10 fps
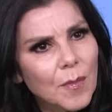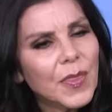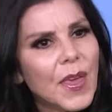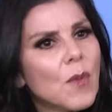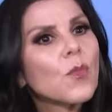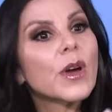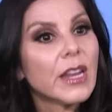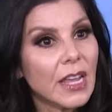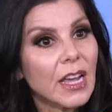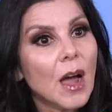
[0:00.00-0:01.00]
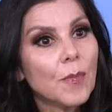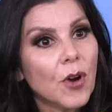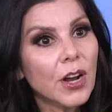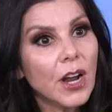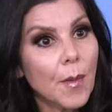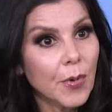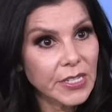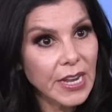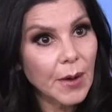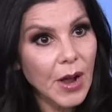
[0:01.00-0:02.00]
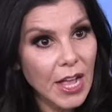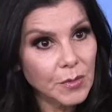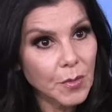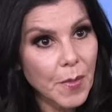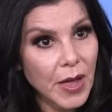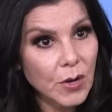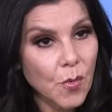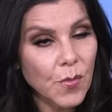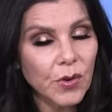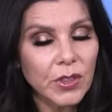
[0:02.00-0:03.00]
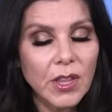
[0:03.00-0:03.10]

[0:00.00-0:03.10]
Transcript: But then when it got brought up, when Tamra asked me about it when we were in